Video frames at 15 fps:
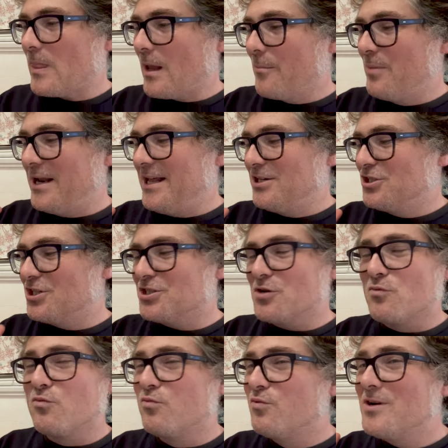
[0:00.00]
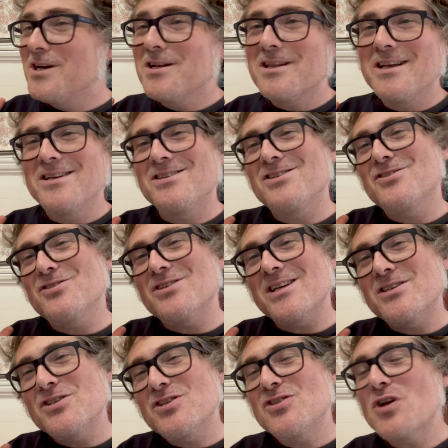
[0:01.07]
But it's just like
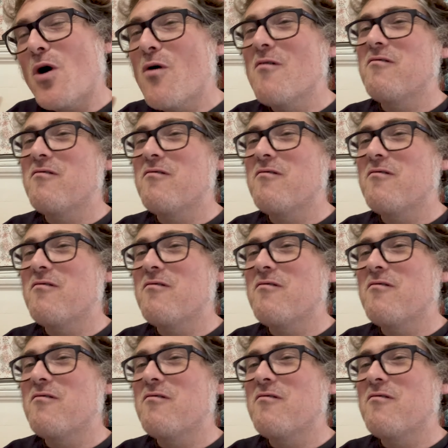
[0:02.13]
so